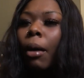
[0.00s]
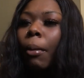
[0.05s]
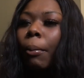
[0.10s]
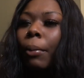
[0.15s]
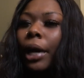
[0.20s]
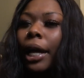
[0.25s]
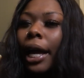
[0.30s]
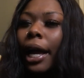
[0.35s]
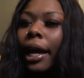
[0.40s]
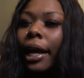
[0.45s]

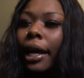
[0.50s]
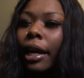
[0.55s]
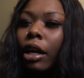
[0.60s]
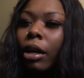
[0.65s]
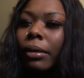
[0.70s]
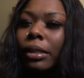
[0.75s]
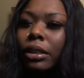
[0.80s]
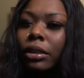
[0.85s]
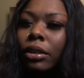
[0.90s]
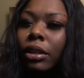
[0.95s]
but I had
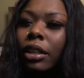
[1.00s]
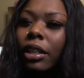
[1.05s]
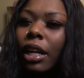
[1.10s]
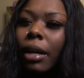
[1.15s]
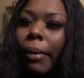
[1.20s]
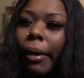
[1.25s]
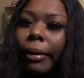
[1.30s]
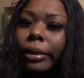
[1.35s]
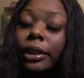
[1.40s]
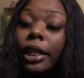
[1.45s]
gone to school and
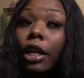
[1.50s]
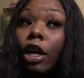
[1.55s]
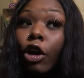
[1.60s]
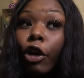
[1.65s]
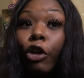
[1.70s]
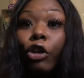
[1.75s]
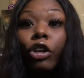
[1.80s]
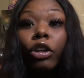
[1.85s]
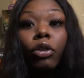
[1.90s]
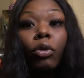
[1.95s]
everybody was like,
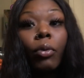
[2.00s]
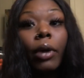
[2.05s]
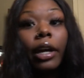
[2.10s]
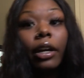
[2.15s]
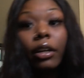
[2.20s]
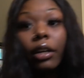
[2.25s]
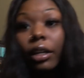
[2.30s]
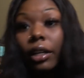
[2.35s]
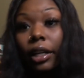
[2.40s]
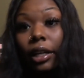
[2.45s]
oh you know the
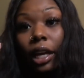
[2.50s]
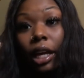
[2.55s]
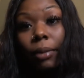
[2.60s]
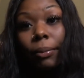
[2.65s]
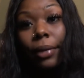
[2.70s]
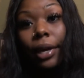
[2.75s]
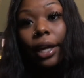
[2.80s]
white girl and came